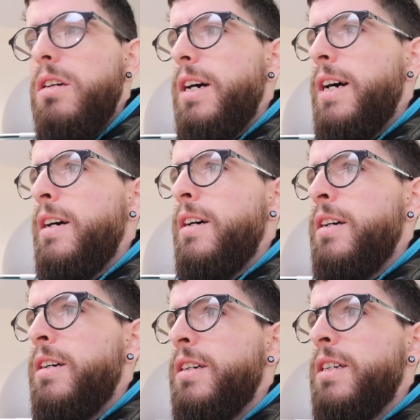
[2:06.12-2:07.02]

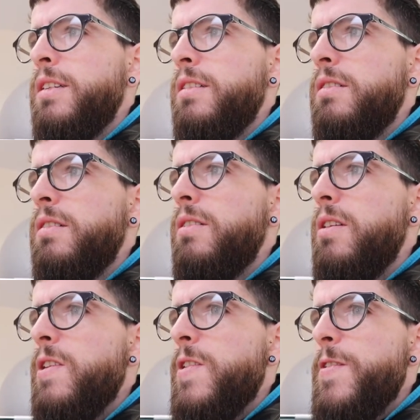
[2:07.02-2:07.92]
and
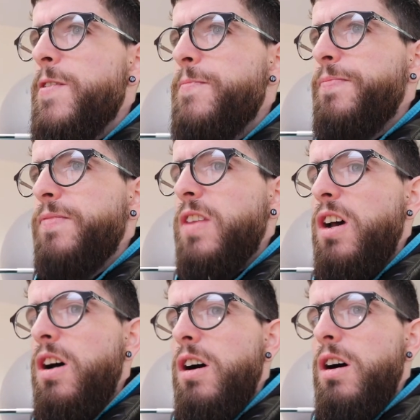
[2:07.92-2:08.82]

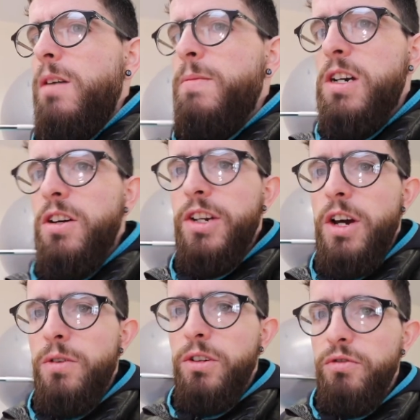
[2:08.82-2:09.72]
I'm not gonna
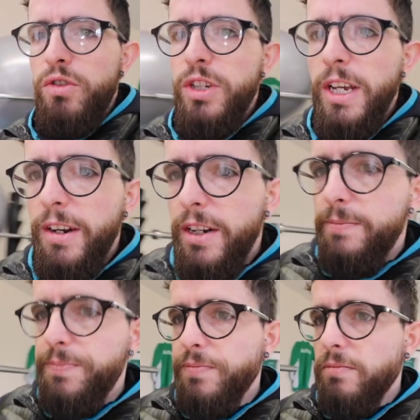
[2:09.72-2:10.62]
go on a run yet.
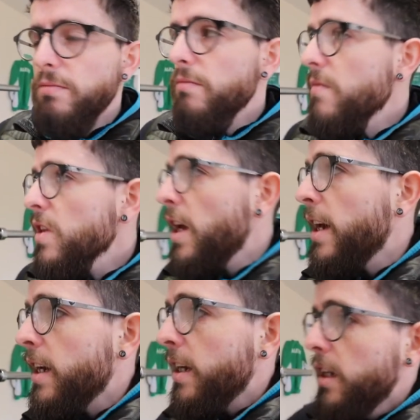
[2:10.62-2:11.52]

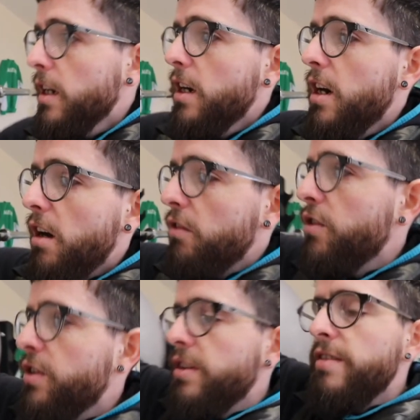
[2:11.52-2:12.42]
Uh, I'll
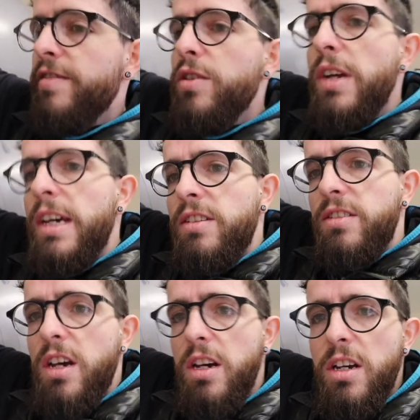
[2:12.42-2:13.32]
run in a few
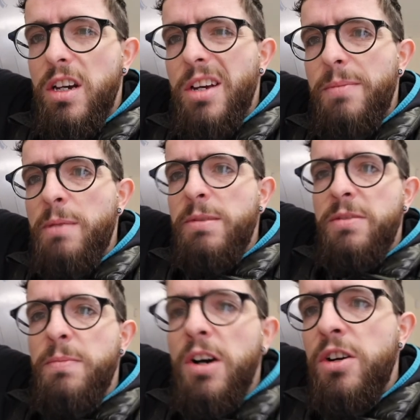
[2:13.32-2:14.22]
days, maybe
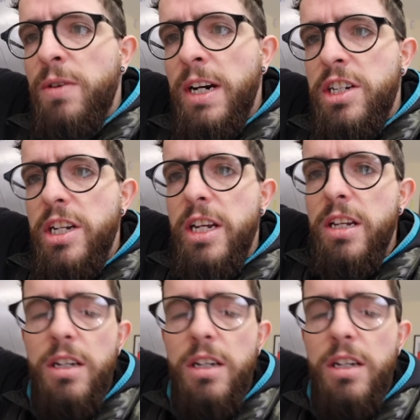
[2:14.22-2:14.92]
tomorrow actually.